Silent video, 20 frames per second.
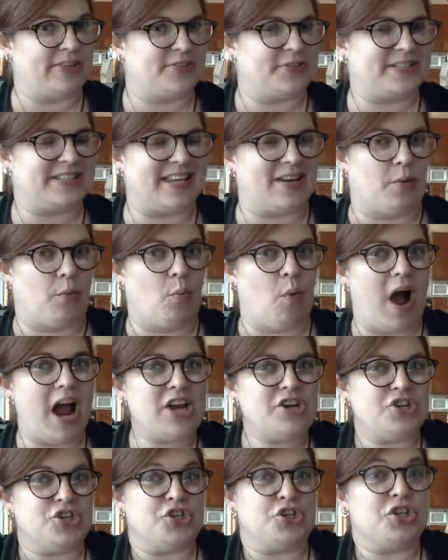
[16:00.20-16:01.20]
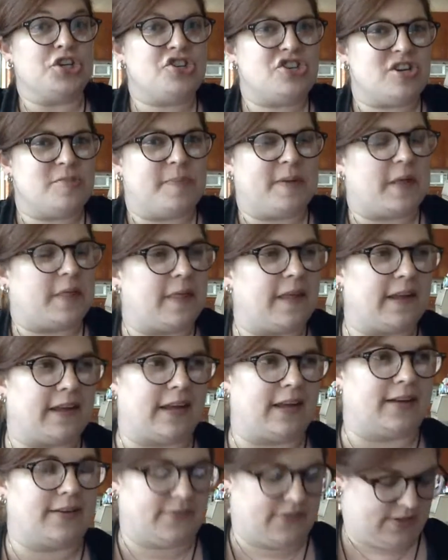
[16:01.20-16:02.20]
So it's like, why should she be
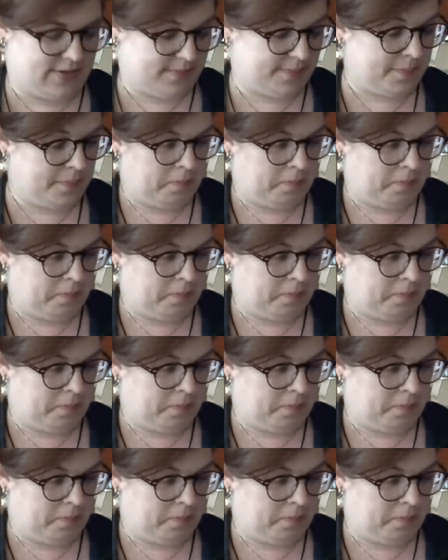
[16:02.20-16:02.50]
thinking of them?